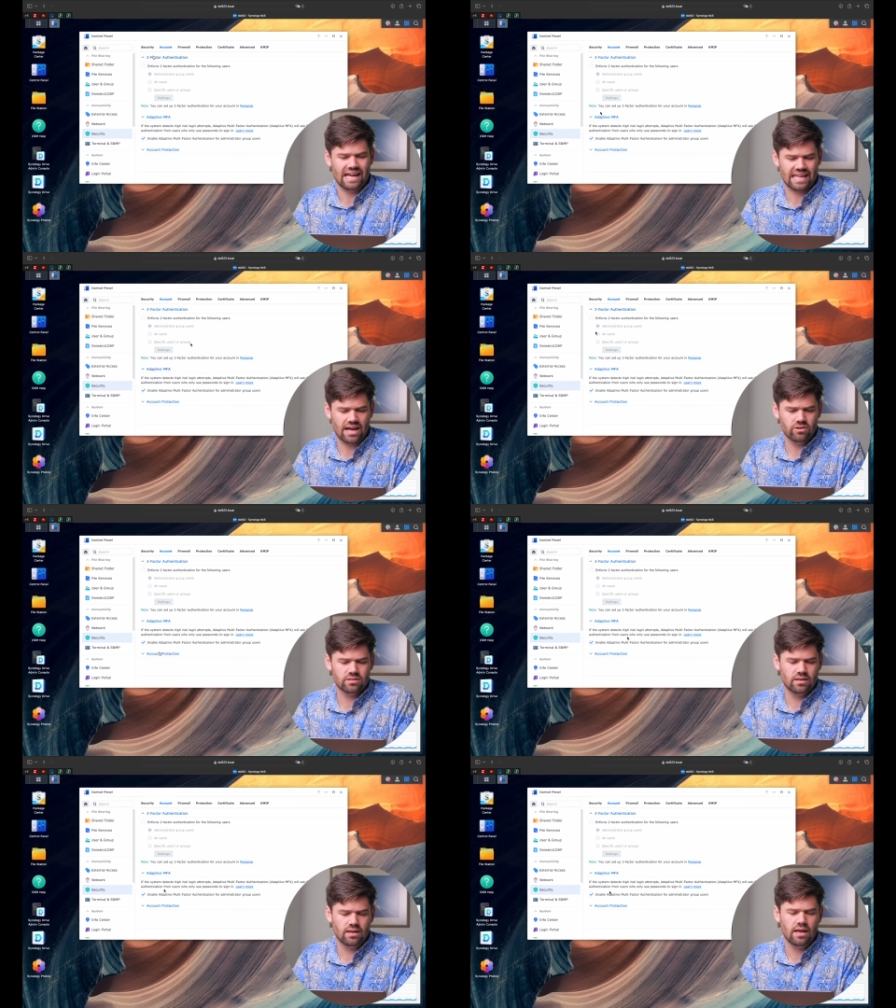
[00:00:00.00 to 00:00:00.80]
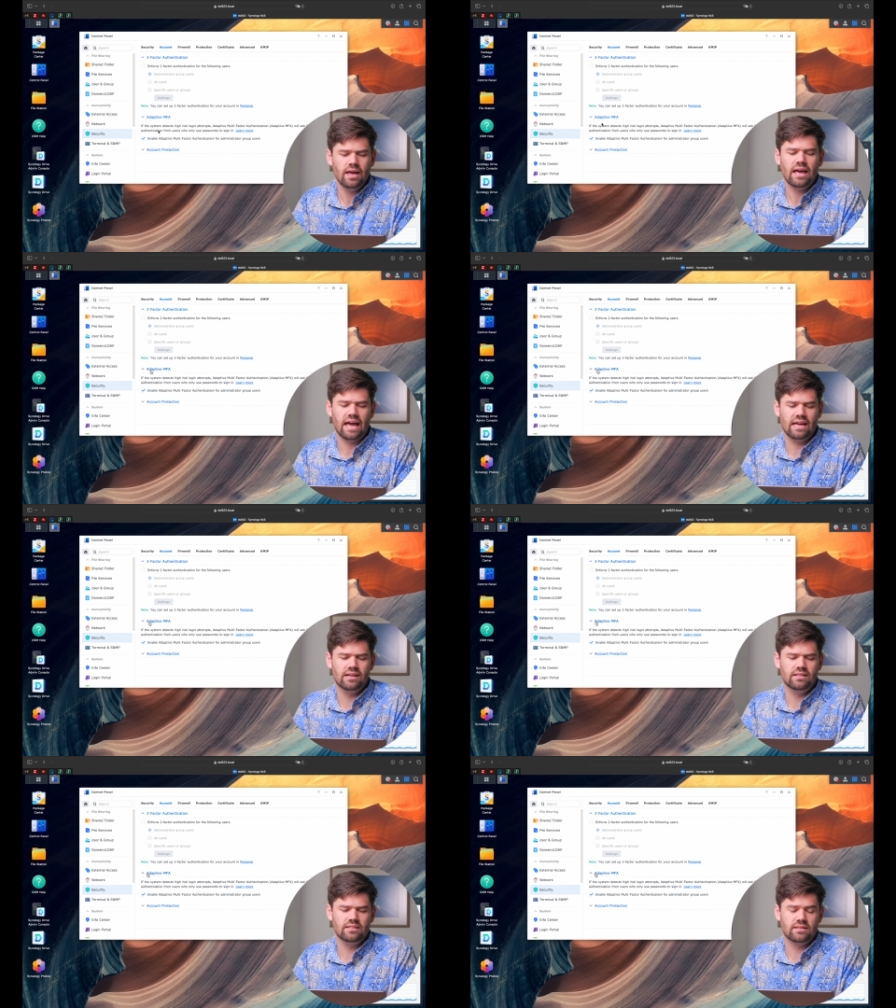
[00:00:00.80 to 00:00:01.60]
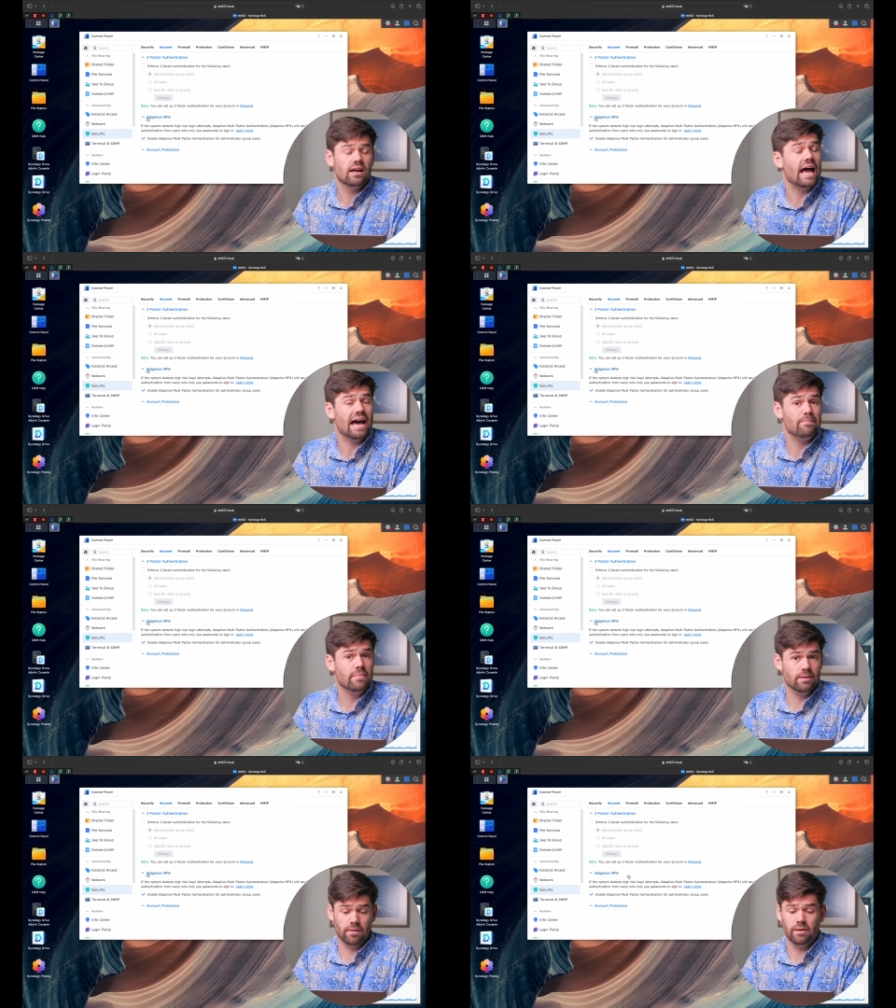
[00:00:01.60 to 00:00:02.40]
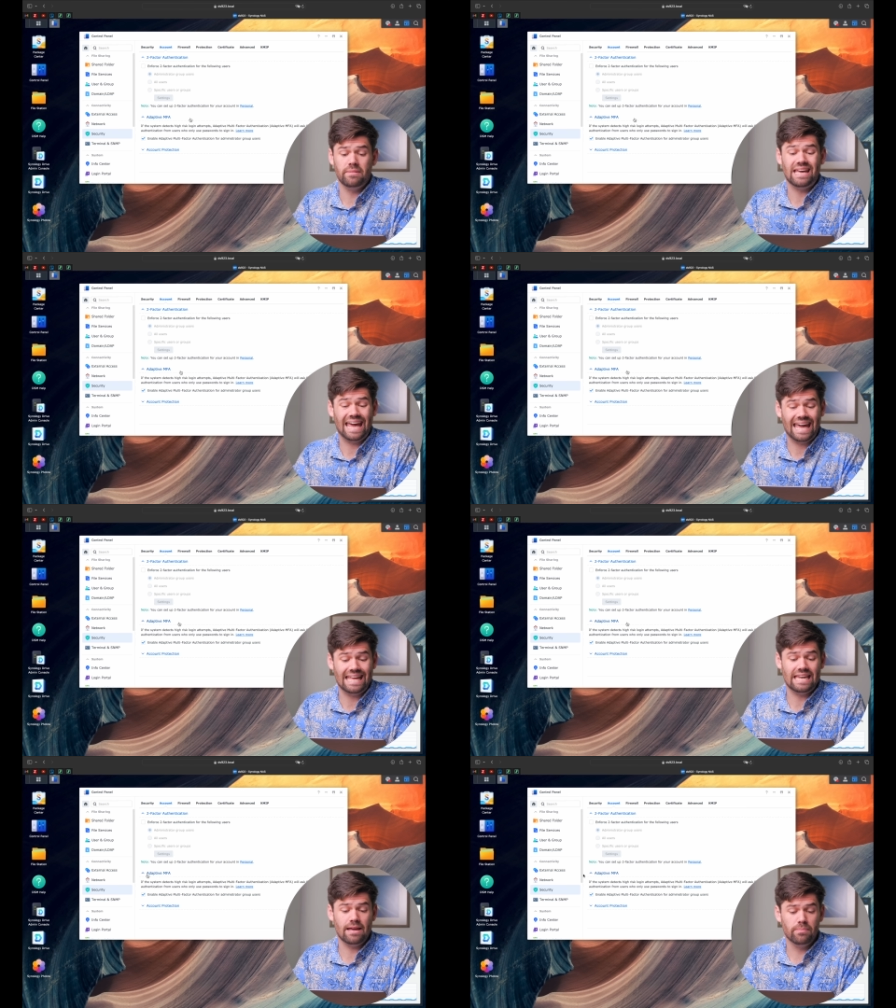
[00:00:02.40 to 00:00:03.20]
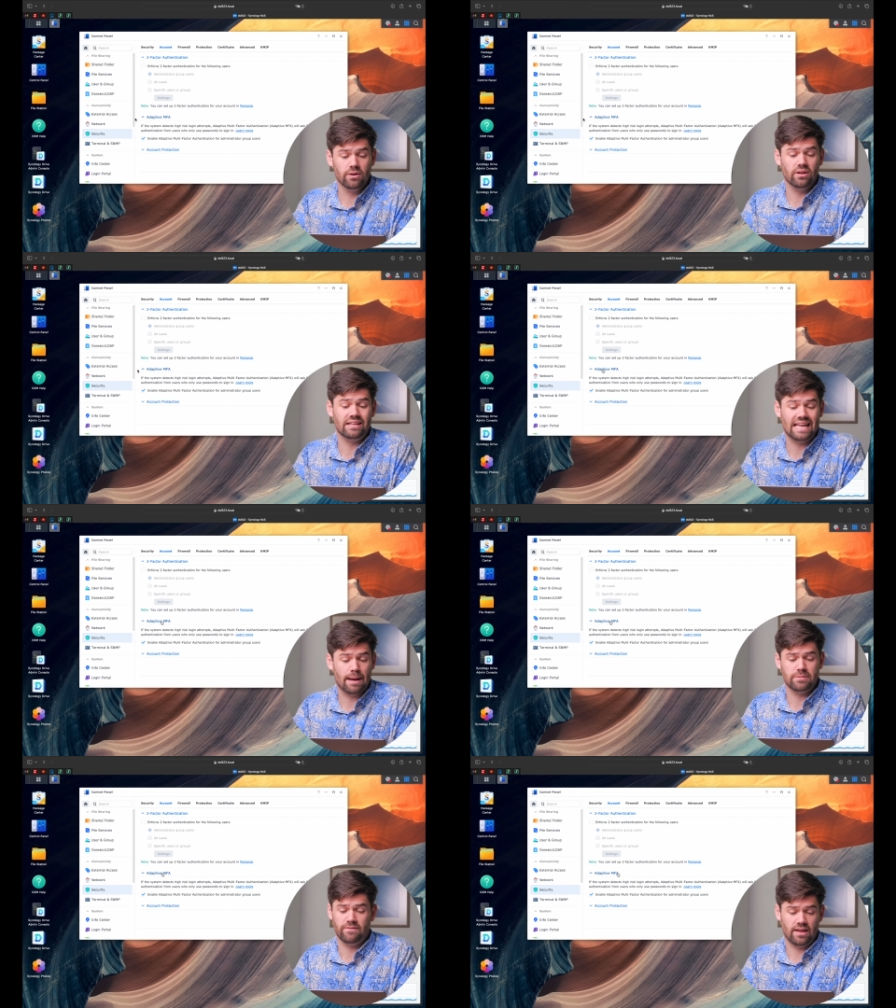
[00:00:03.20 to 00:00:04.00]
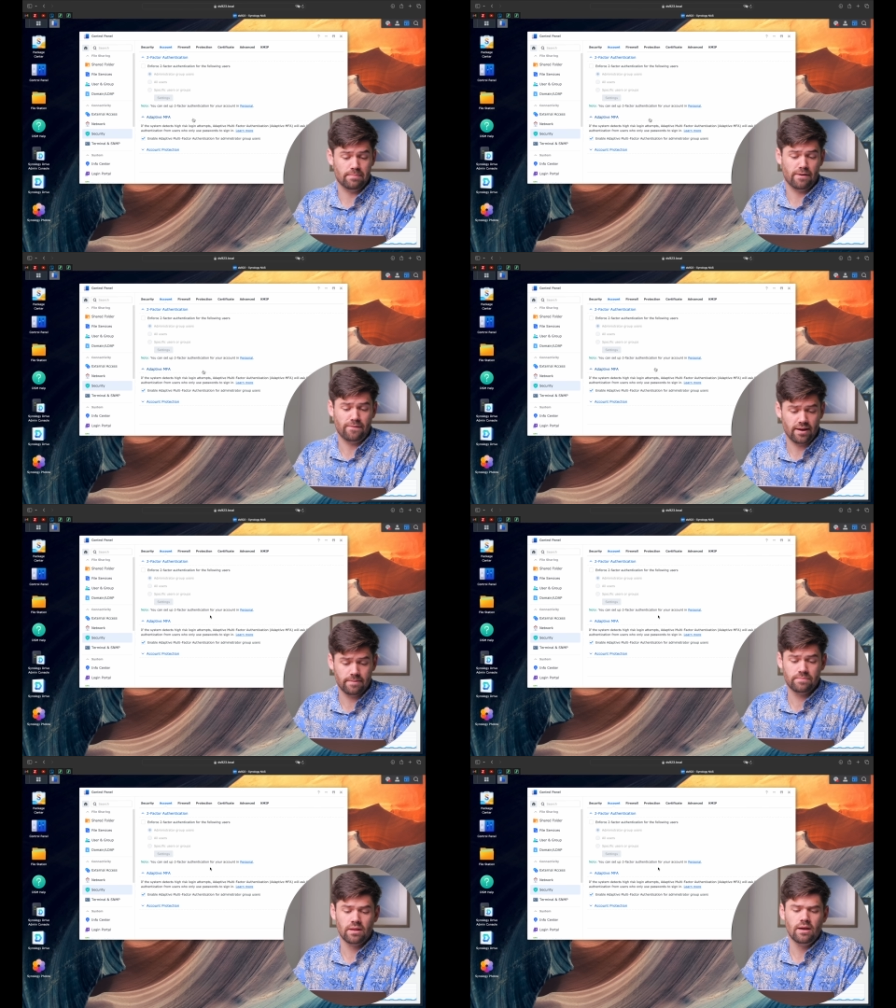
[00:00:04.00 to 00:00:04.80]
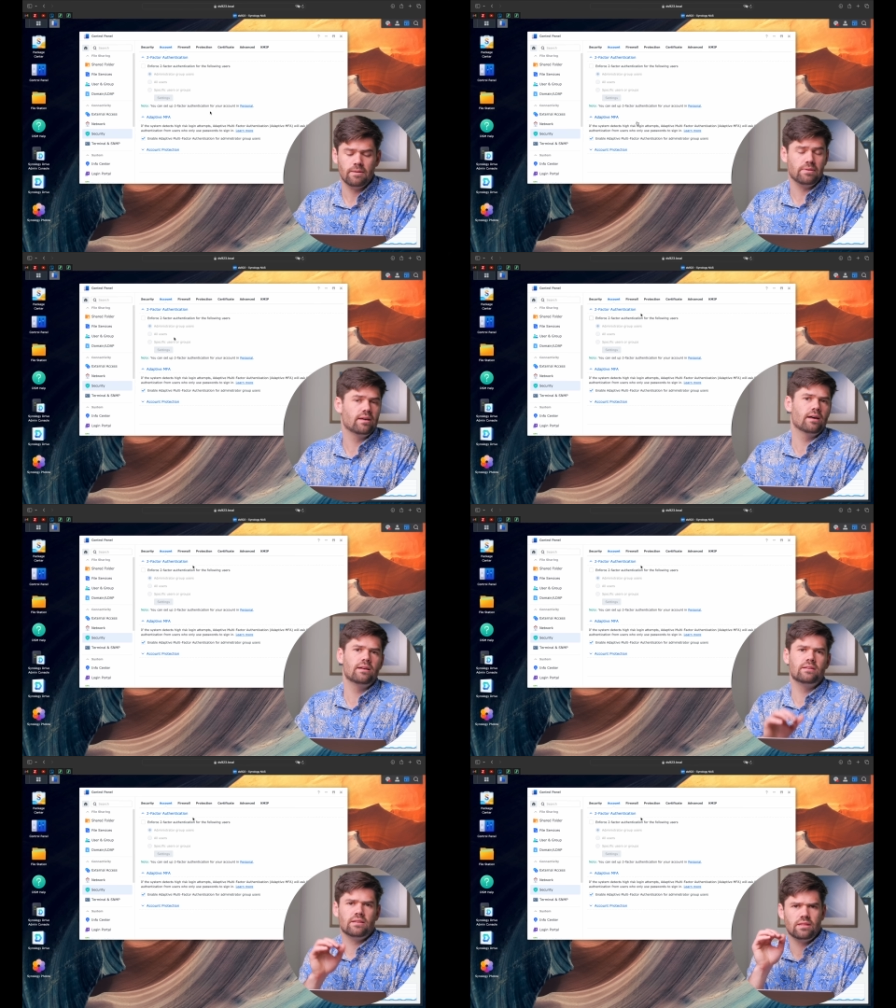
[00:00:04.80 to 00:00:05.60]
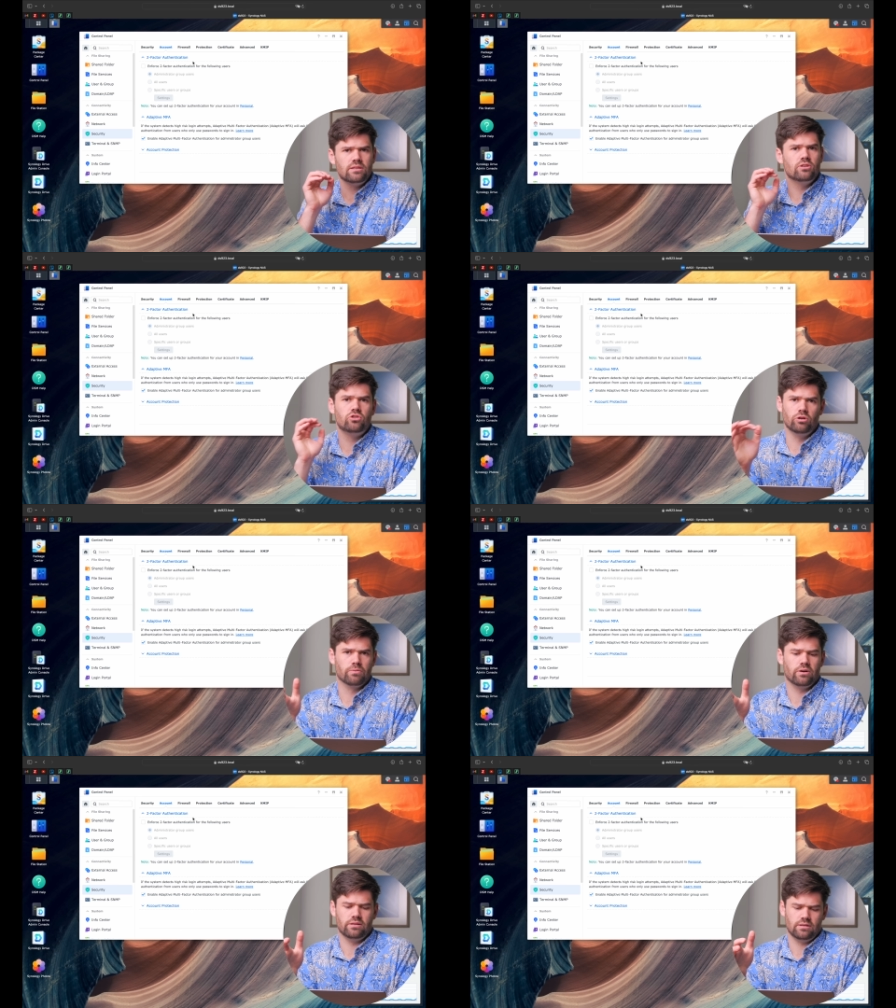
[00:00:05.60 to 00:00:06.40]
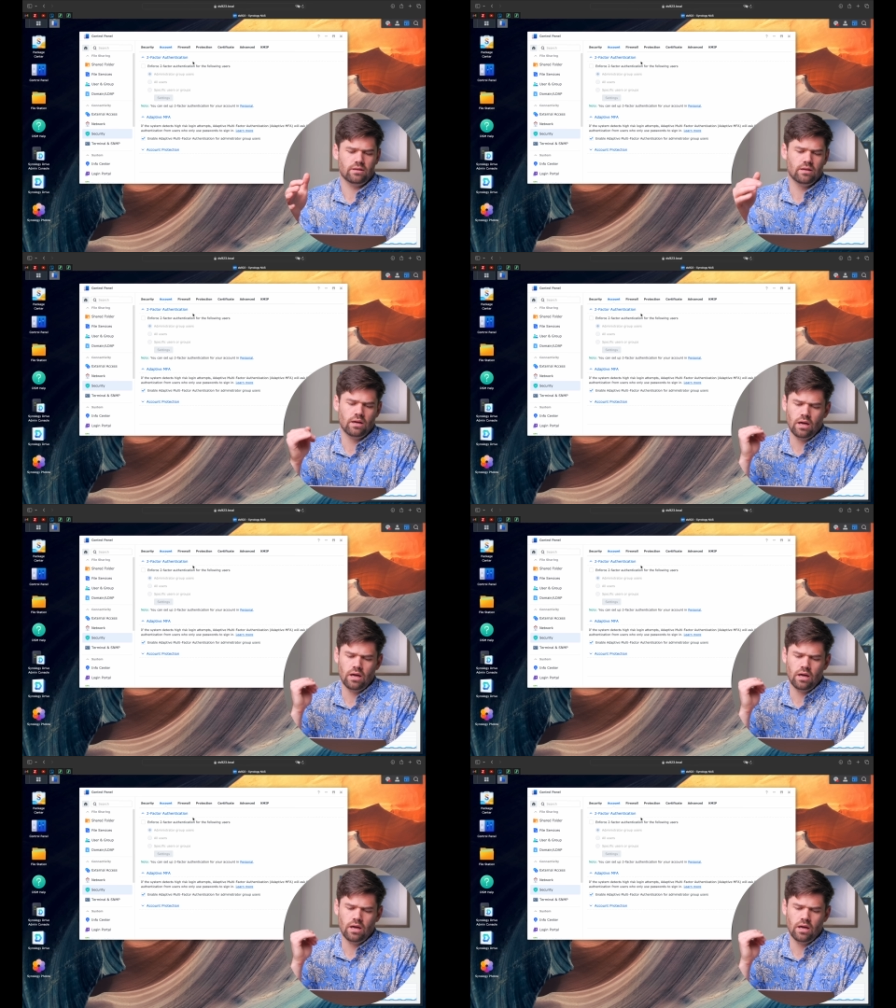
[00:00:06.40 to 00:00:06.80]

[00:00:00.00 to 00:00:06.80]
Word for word: account and at minimum enable adaptive MFA because this is super easy.